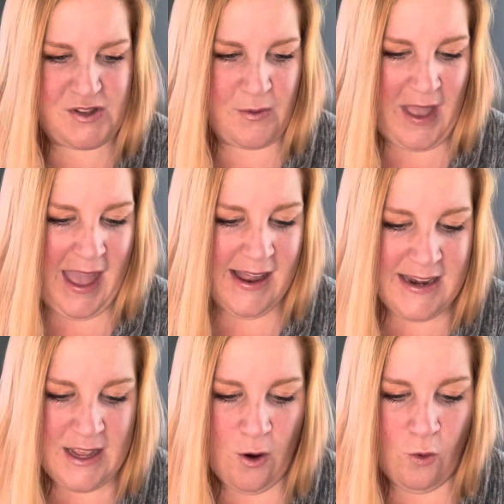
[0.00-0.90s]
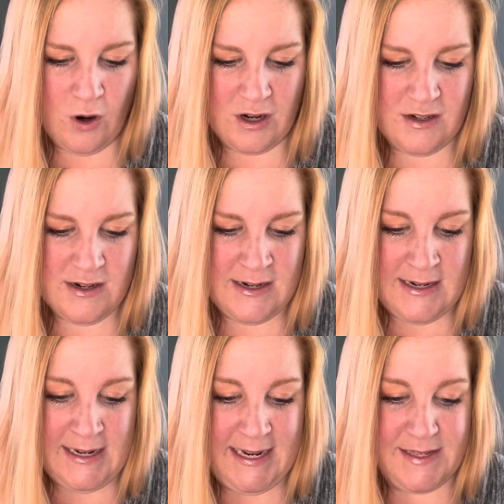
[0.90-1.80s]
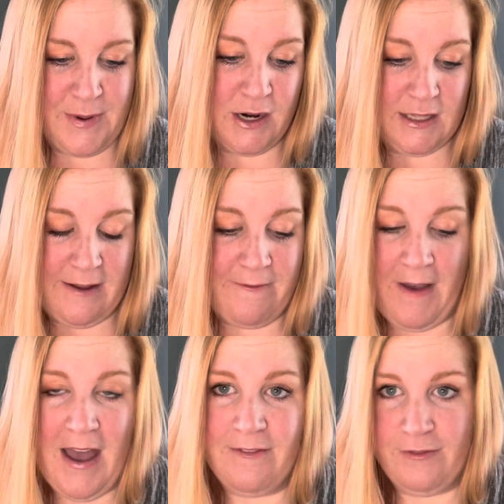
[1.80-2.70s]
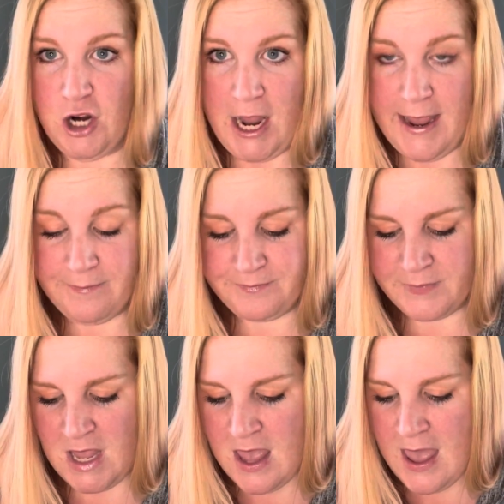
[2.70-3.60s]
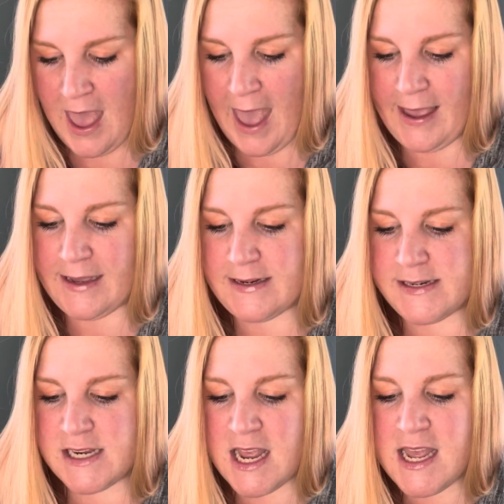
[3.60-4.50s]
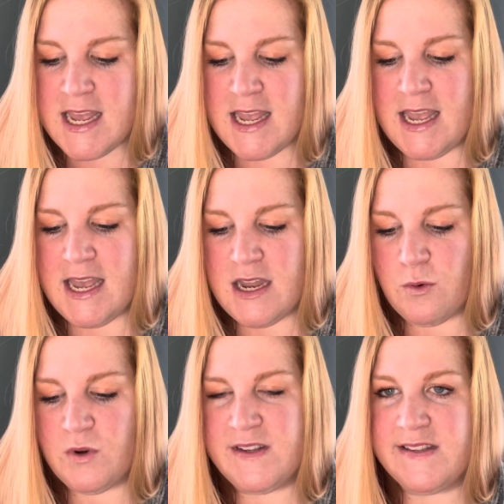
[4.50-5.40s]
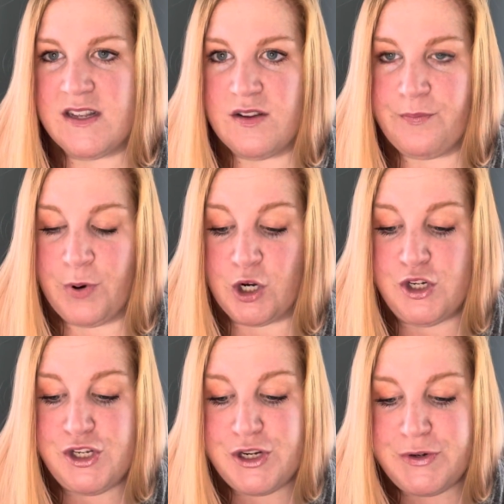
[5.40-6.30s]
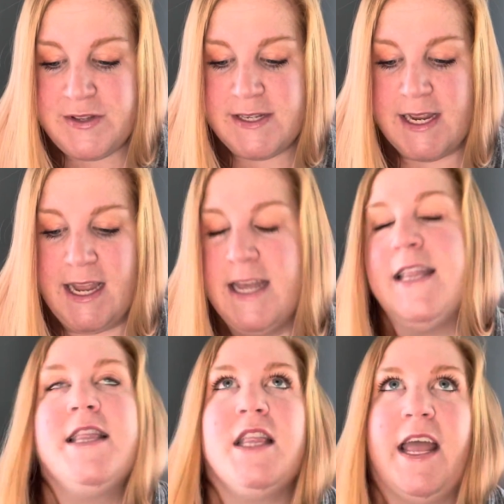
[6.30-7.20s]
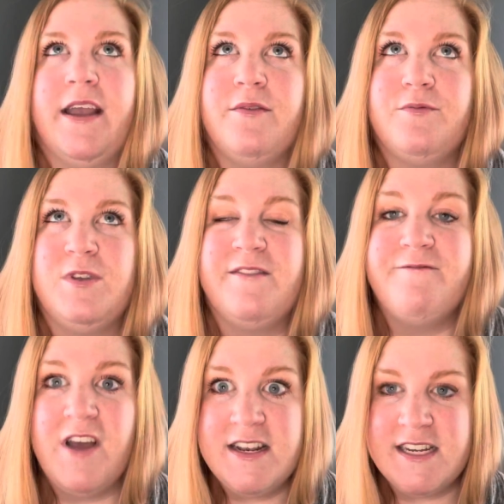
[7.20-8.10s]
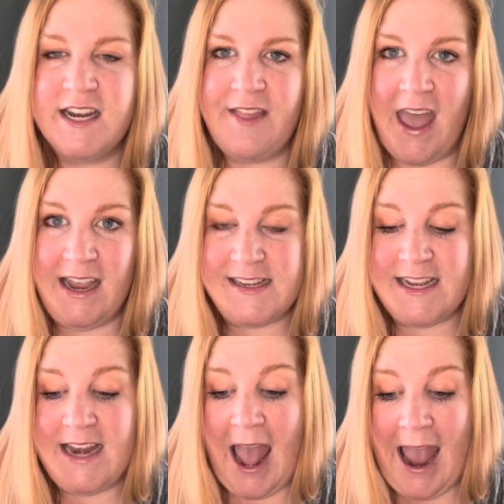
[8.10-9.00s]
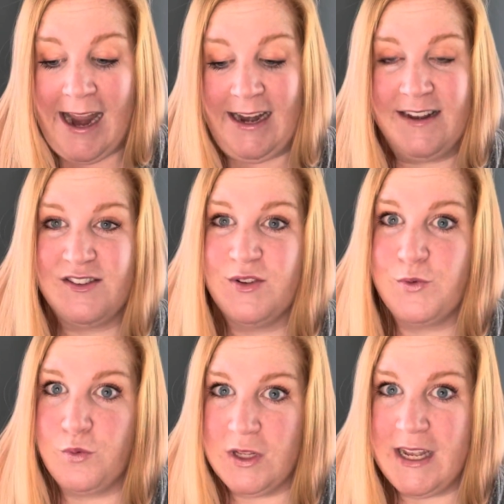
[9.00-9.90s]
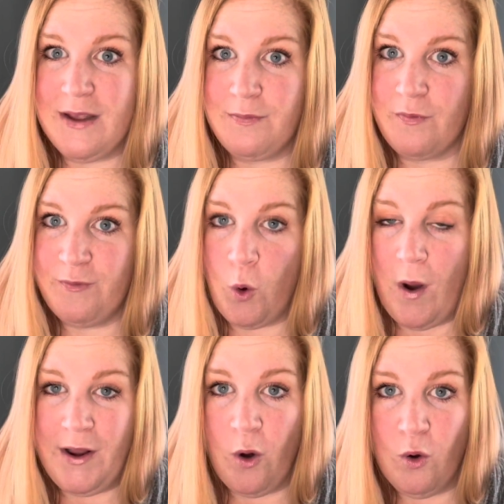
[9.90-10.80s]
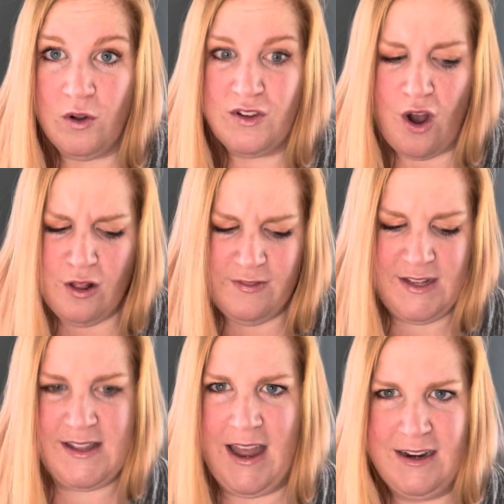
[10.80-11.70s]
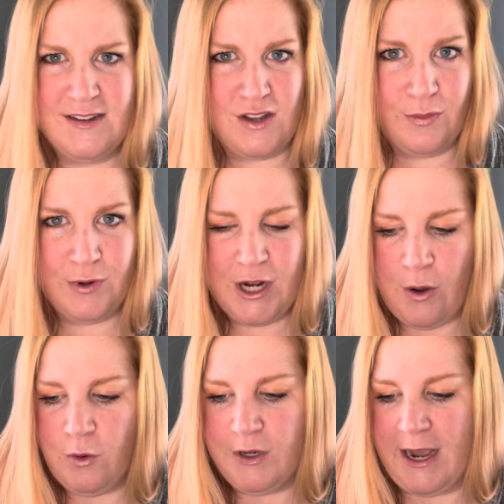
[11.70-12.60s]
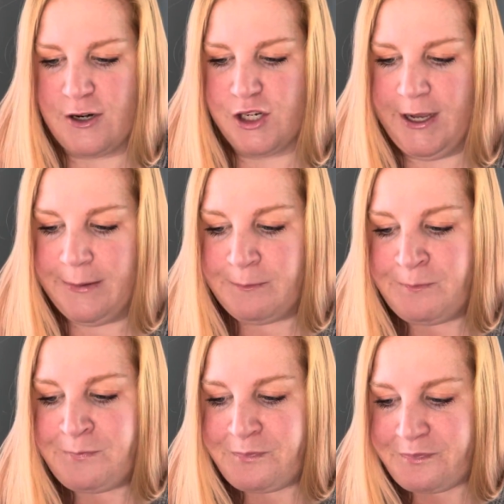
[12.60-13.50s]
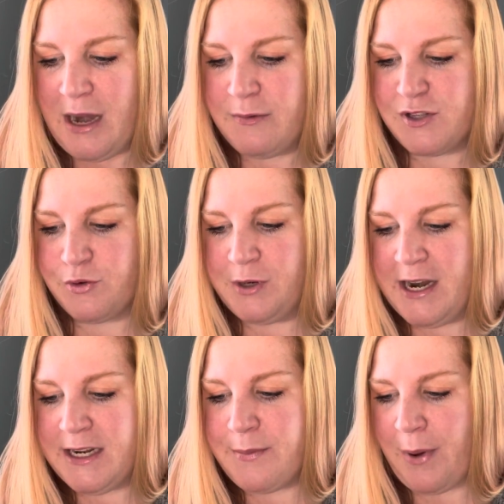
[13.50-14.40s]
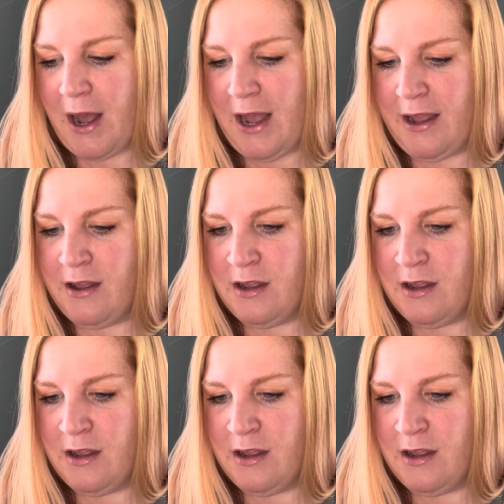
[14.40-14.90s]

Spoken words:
candy corn is apparently fat-free, and it was produced in, like, it was invented in the 1880s, so it's really quite old. All of these candies are pretty old, actually. And it was created by